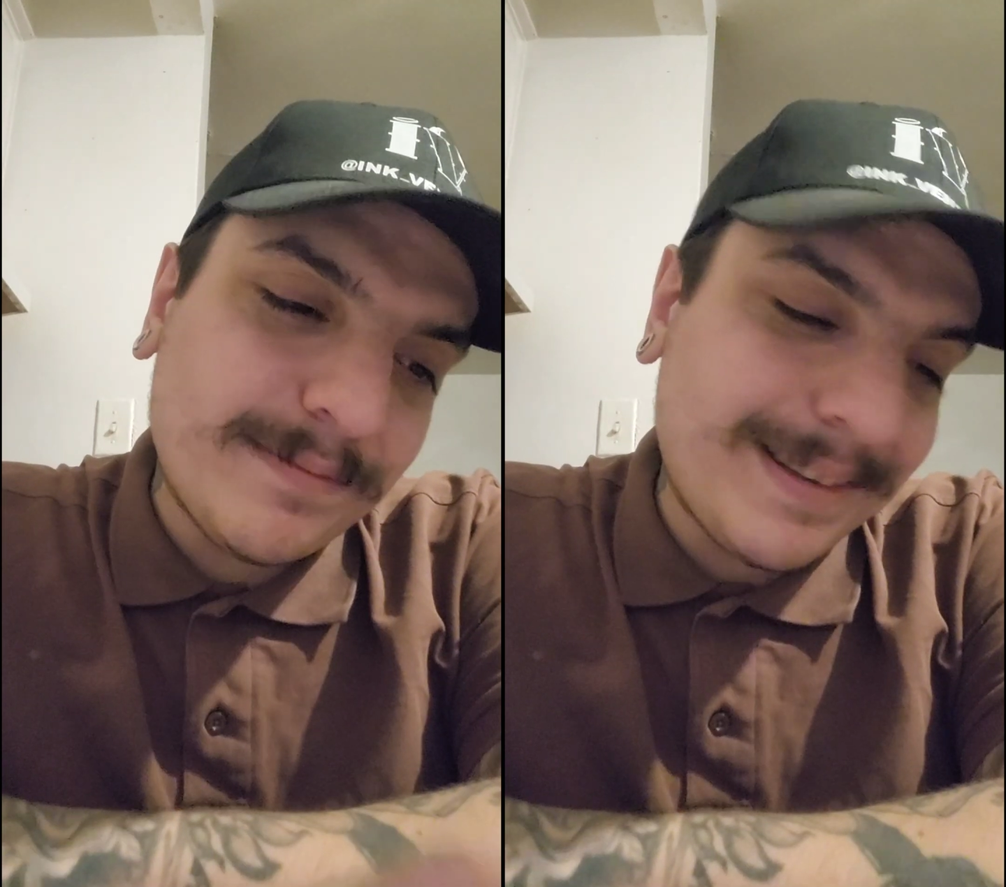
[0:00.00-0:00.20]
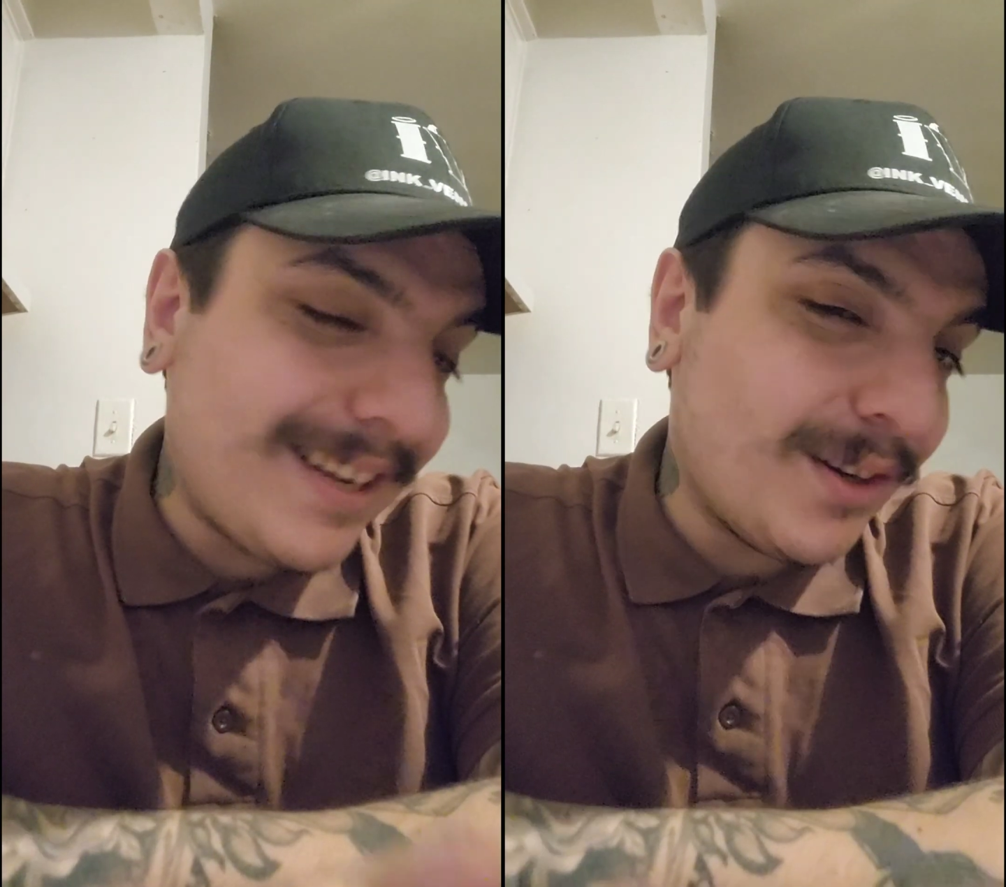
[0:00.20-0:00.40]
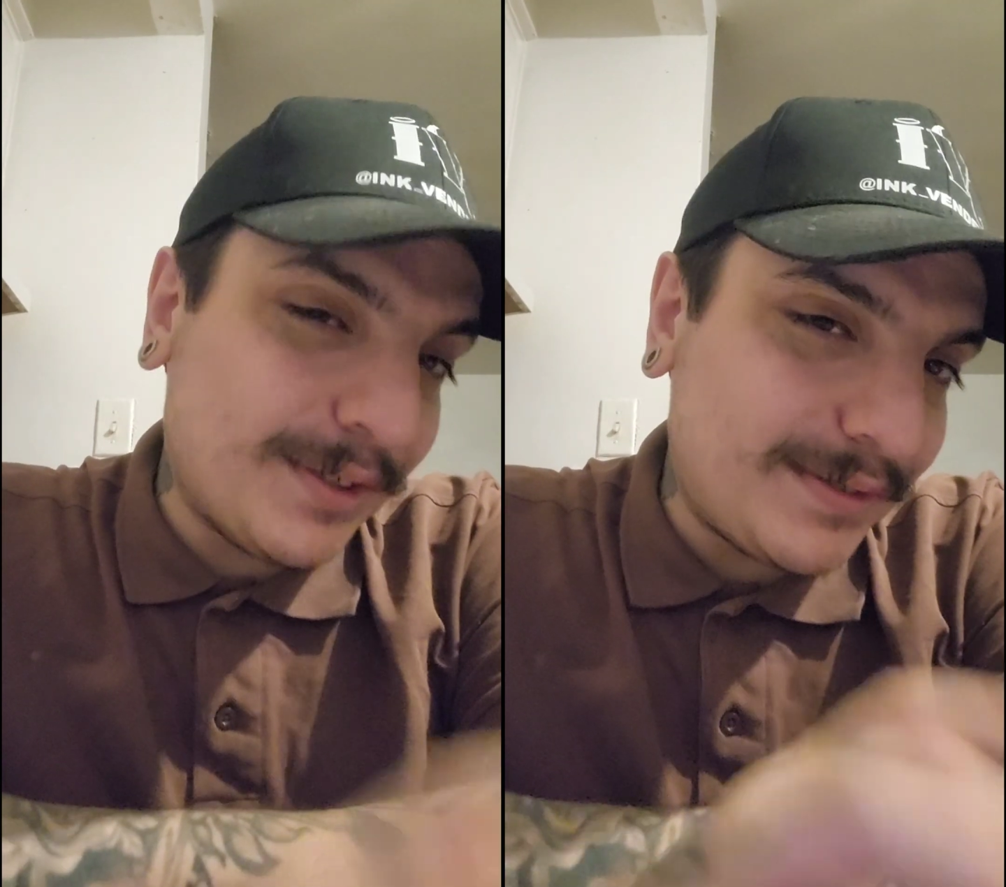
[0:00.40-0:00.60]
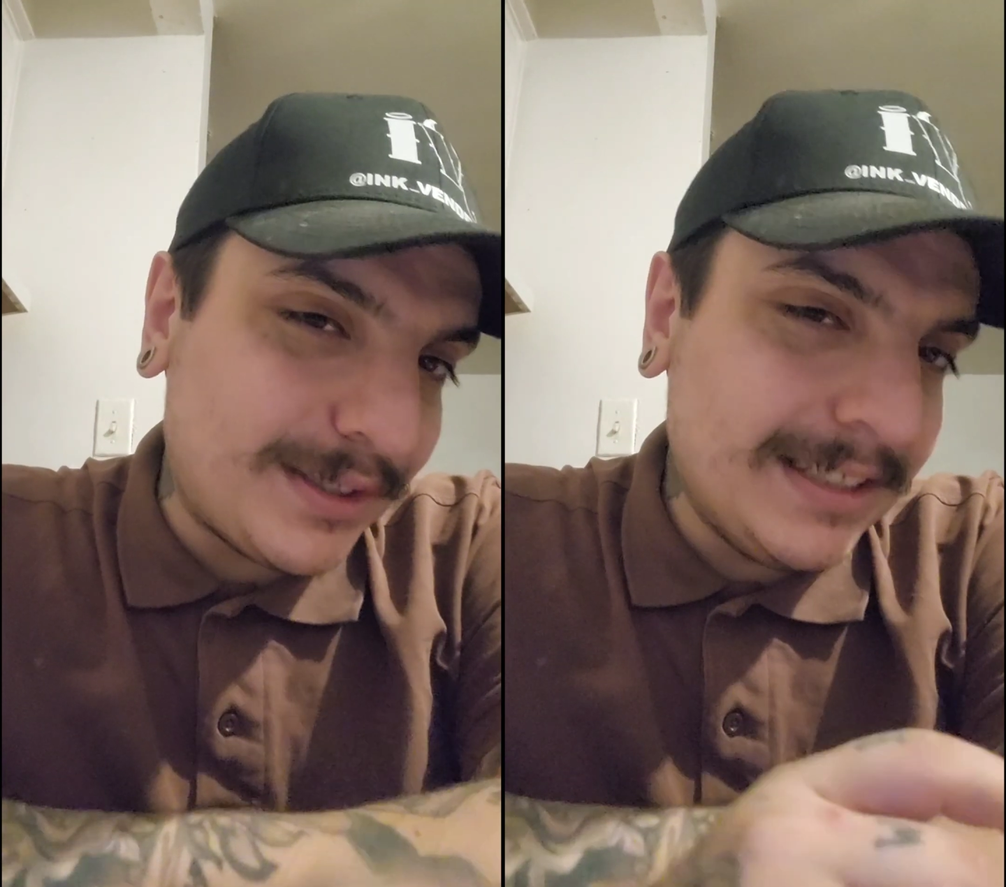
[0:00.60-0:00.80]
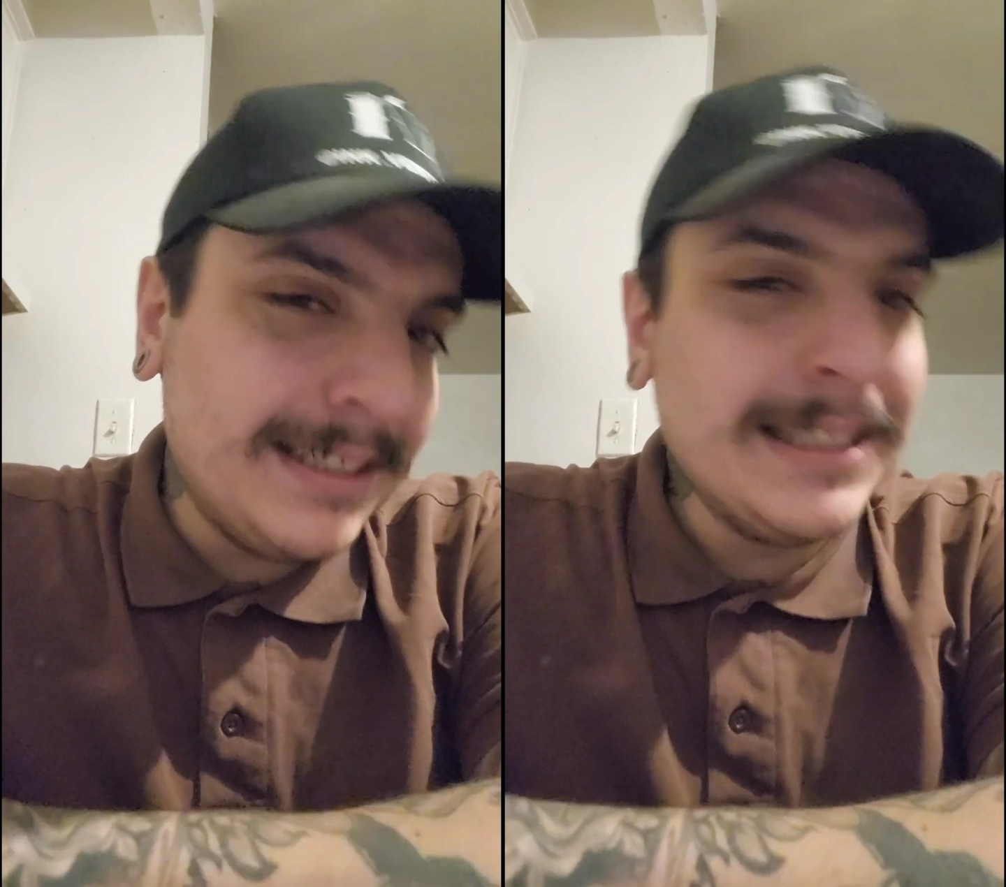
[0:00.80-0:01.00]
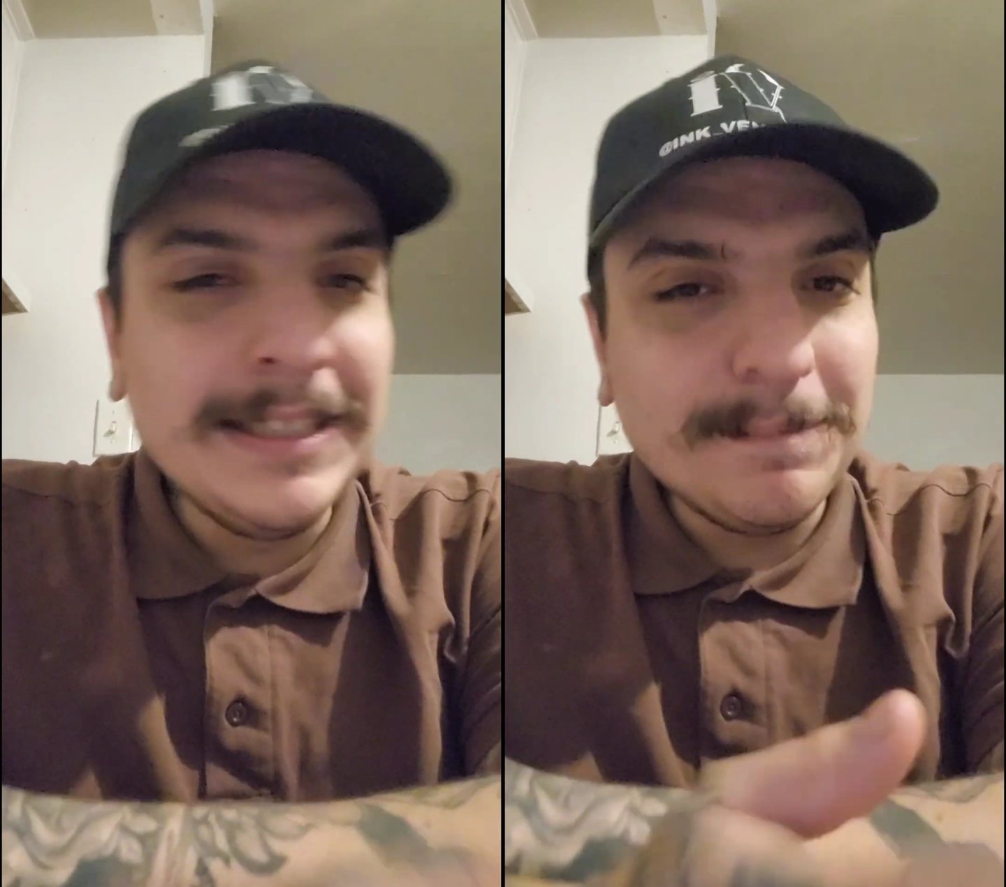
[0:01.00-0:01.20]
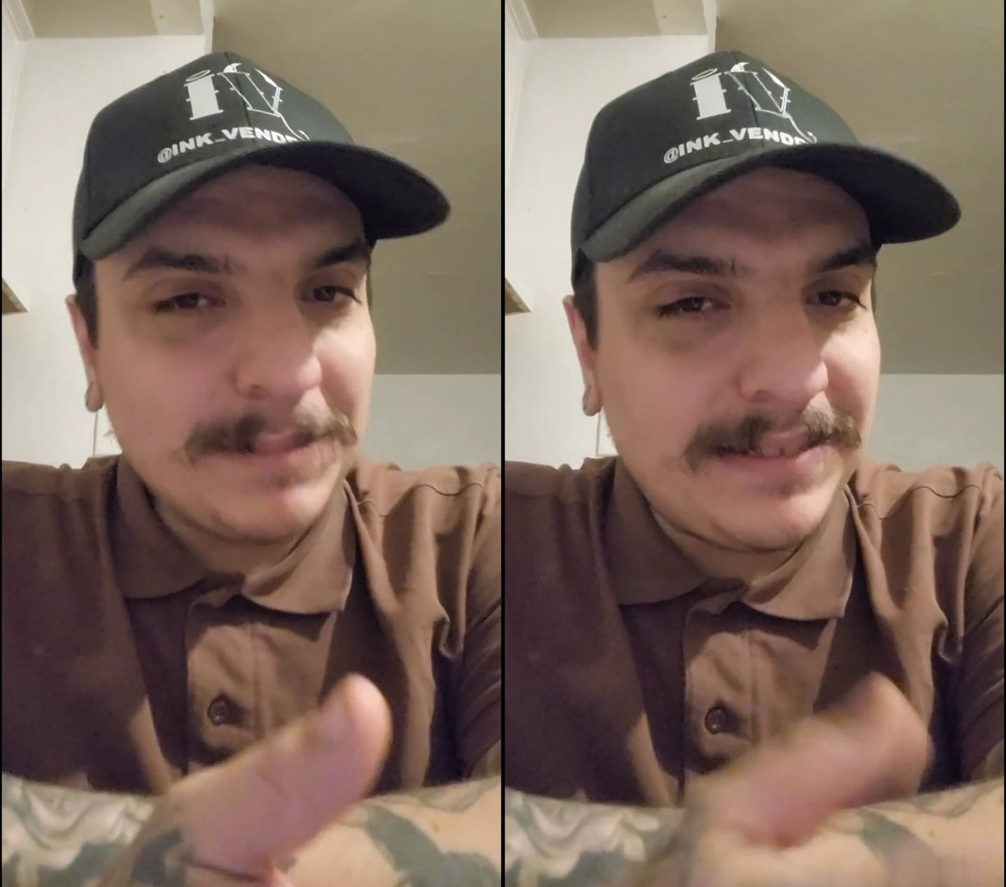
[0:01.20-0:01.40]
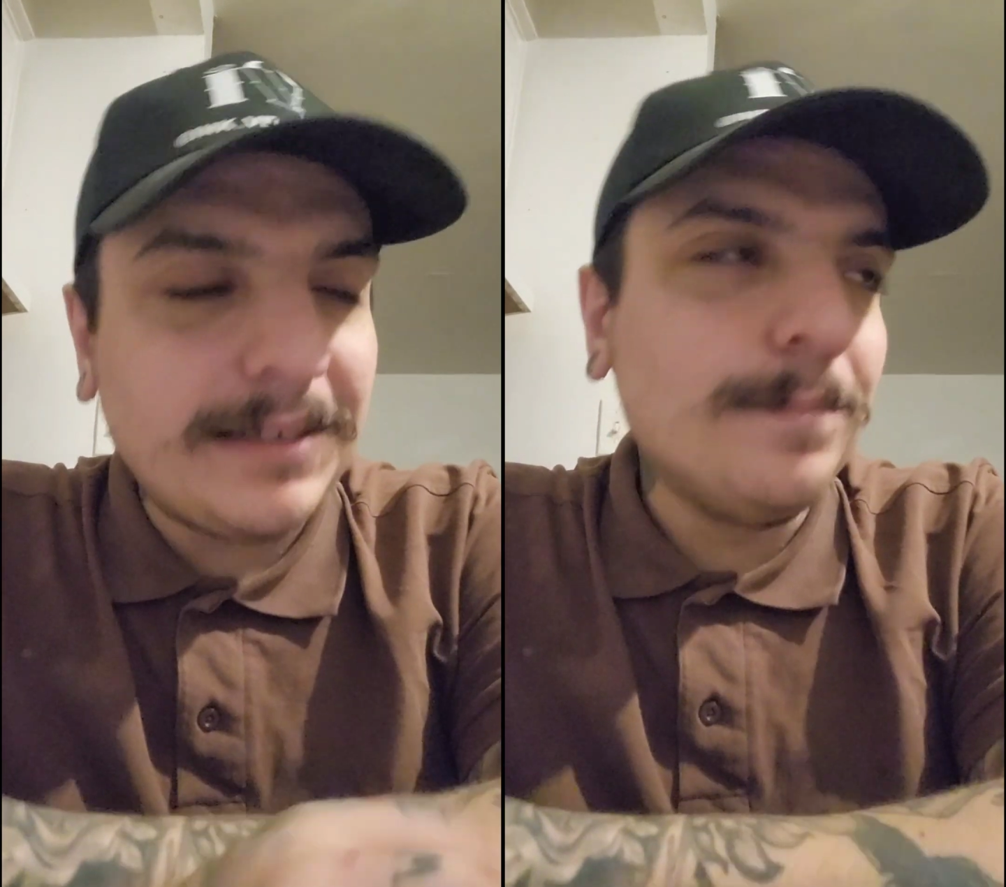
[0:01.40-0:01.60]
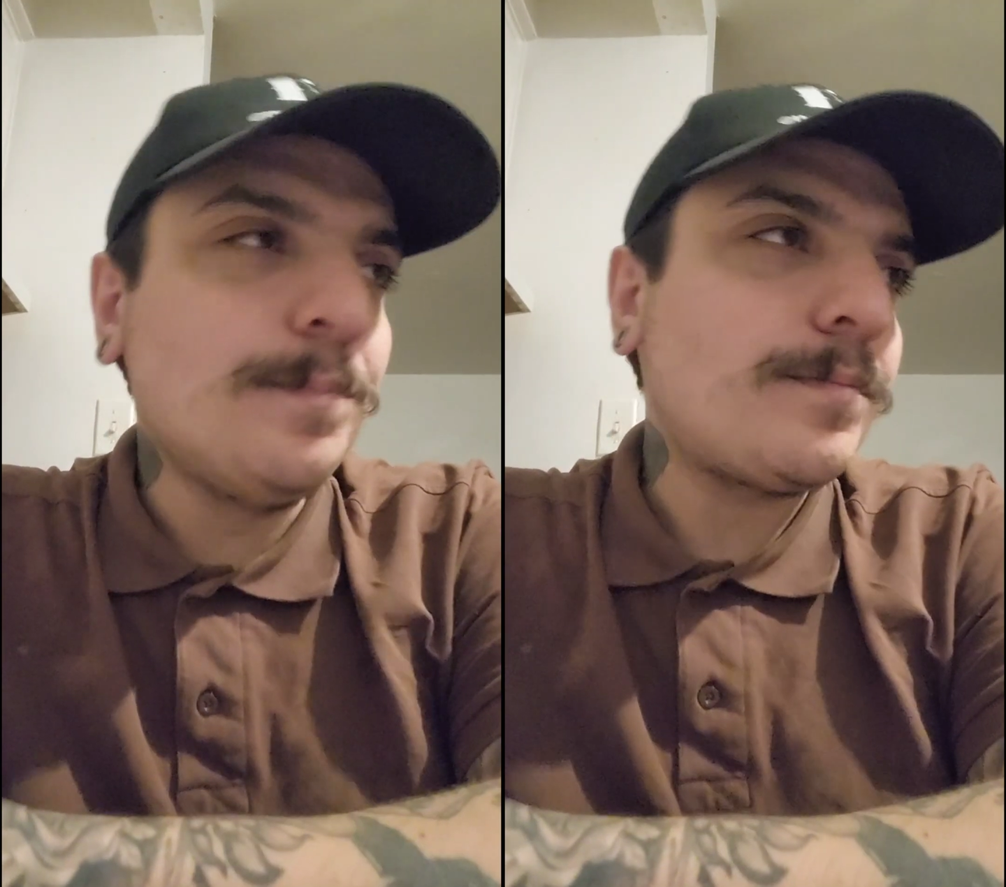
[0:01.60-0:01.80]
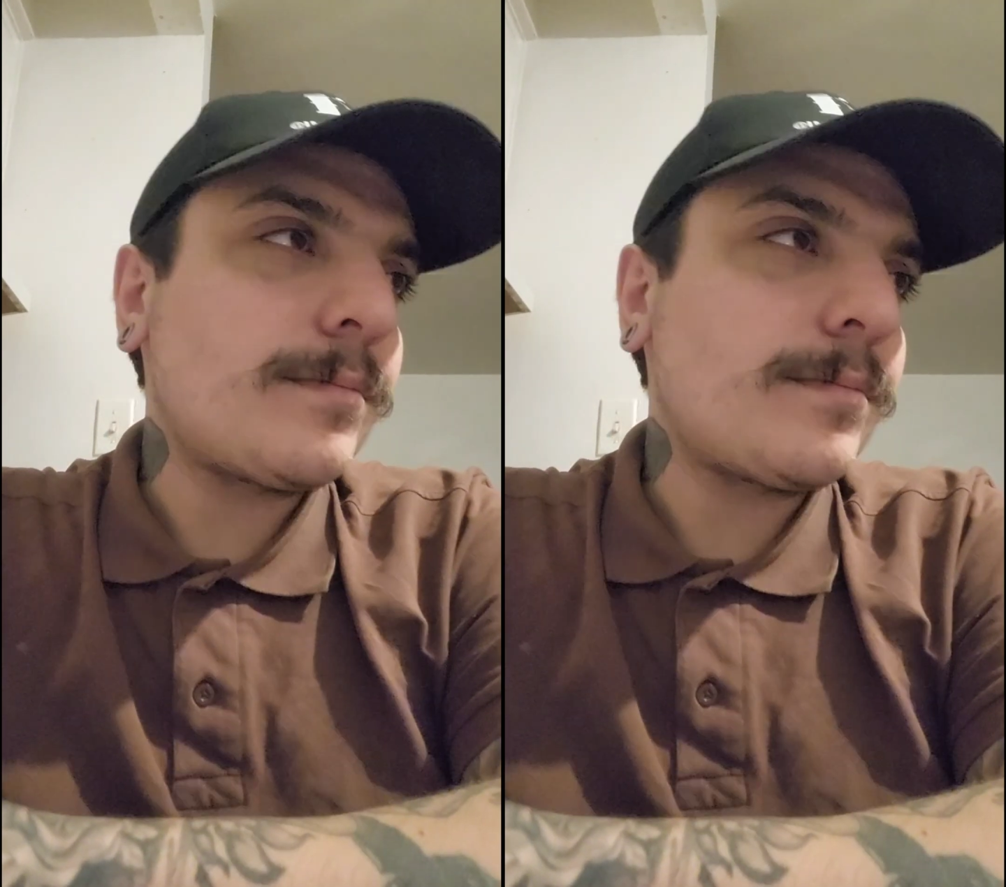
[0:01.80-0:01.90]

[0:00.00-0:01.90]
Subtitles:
if Spenny understood. But so...